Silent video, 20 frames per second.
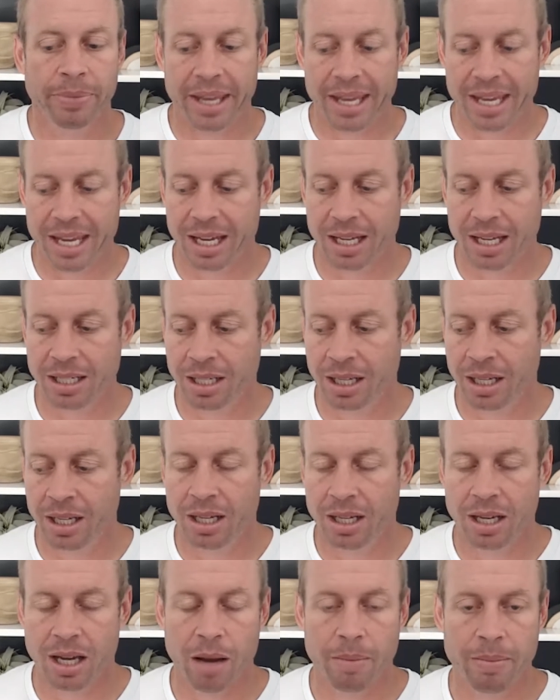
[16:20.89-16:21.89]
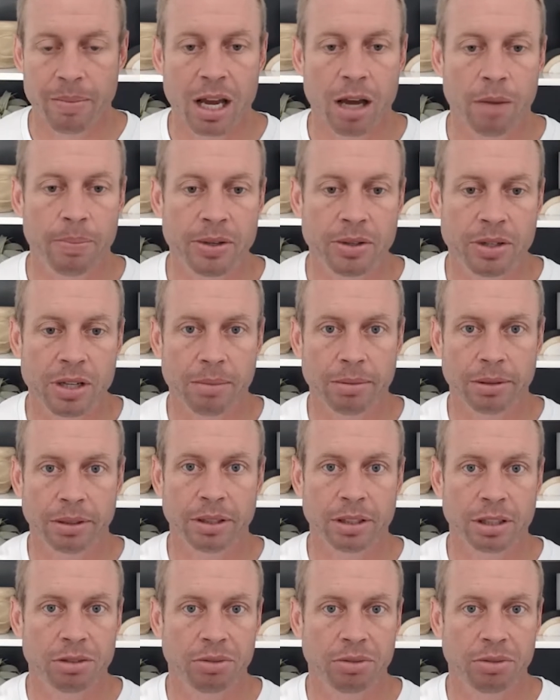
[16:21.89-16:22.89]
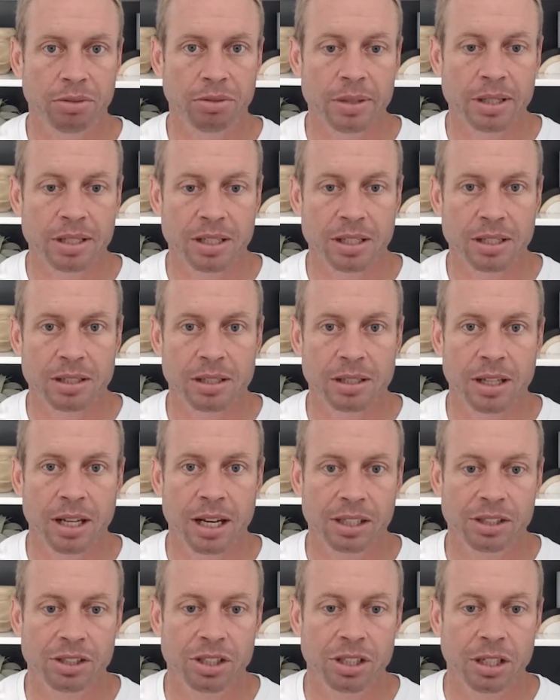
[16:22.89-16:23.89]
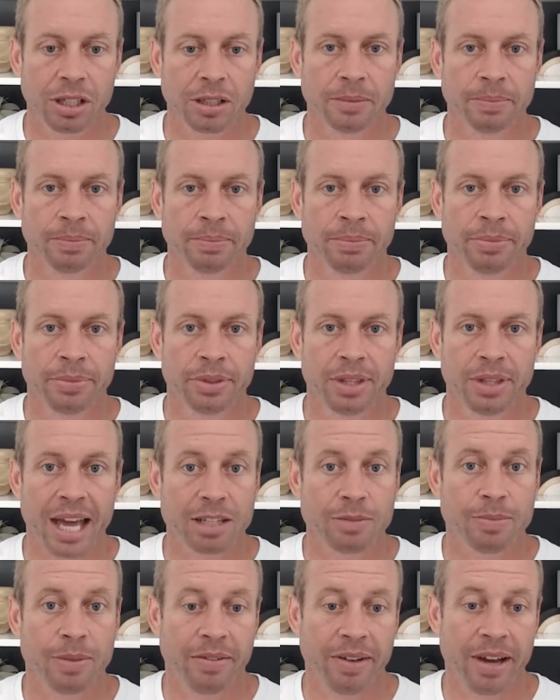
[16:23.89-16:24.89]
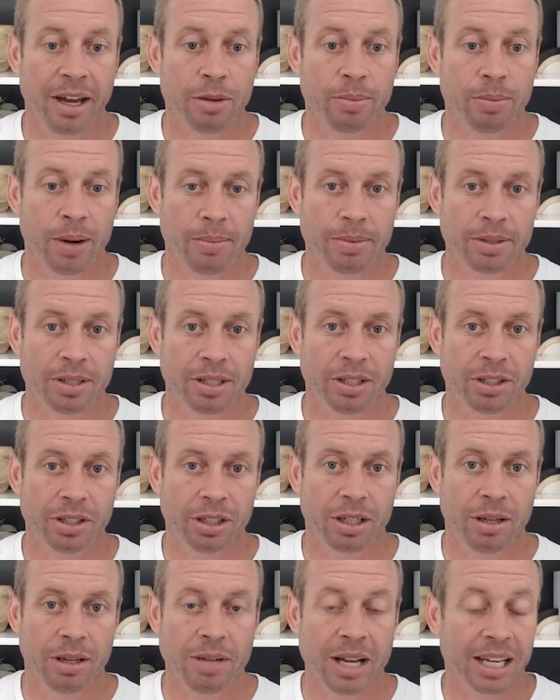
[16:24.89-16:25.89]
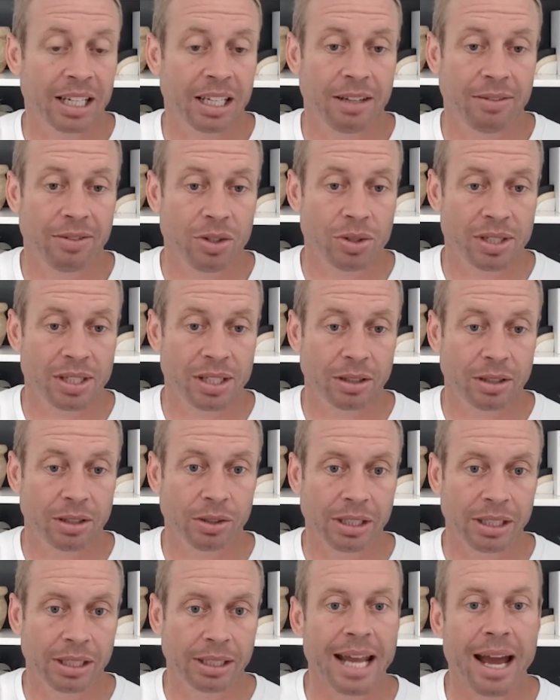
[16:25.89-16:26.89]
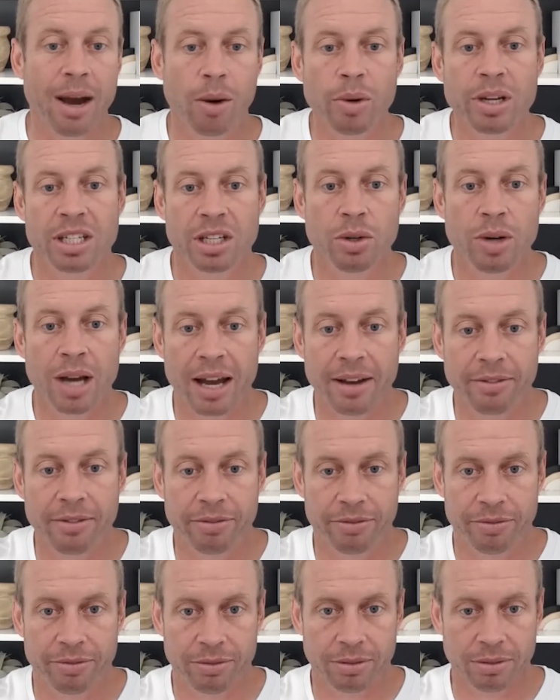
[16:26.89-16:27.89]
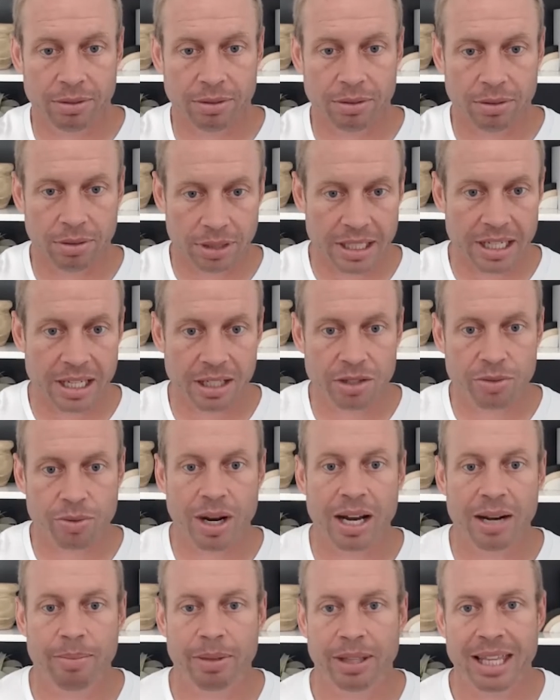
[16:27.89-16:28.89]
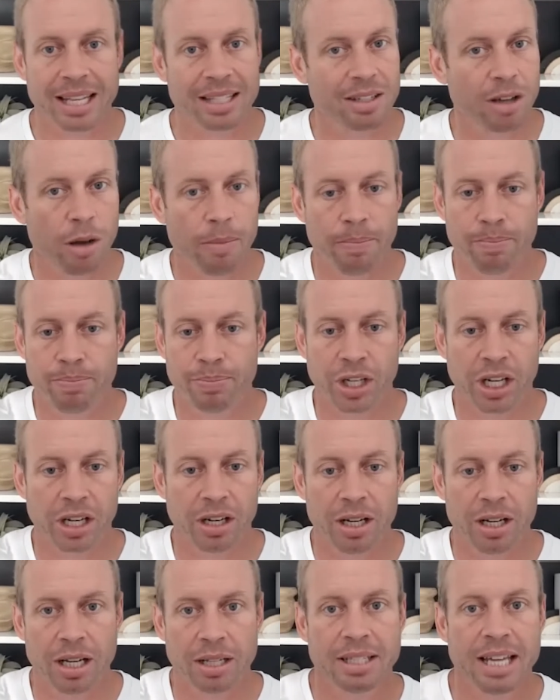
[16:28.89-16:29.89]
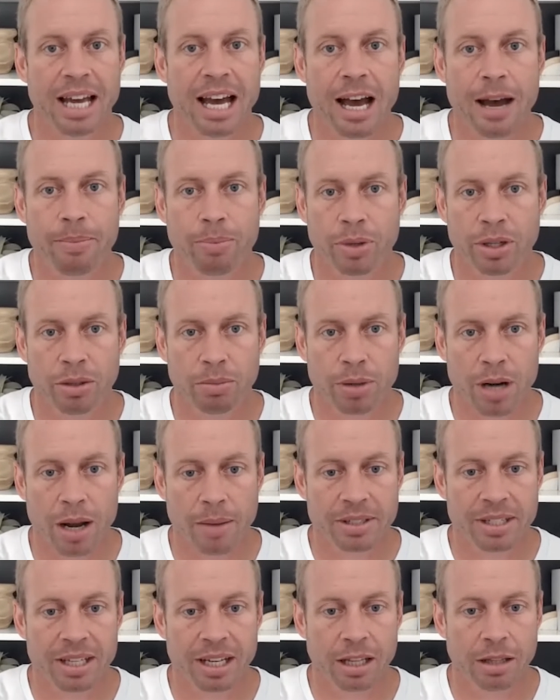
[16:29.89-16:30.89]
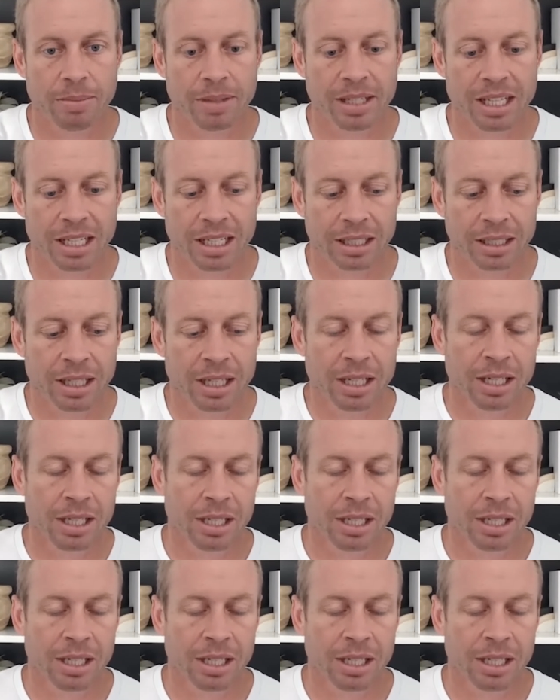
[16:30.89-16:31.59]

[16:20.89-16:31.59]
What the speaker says: And I'm going to help you double your sphere business in the next year. That's my value proposition. I'm not going to give you a single lead. Now we do have leads, right? But that's all cherry on top. We don't promise that in the beginning.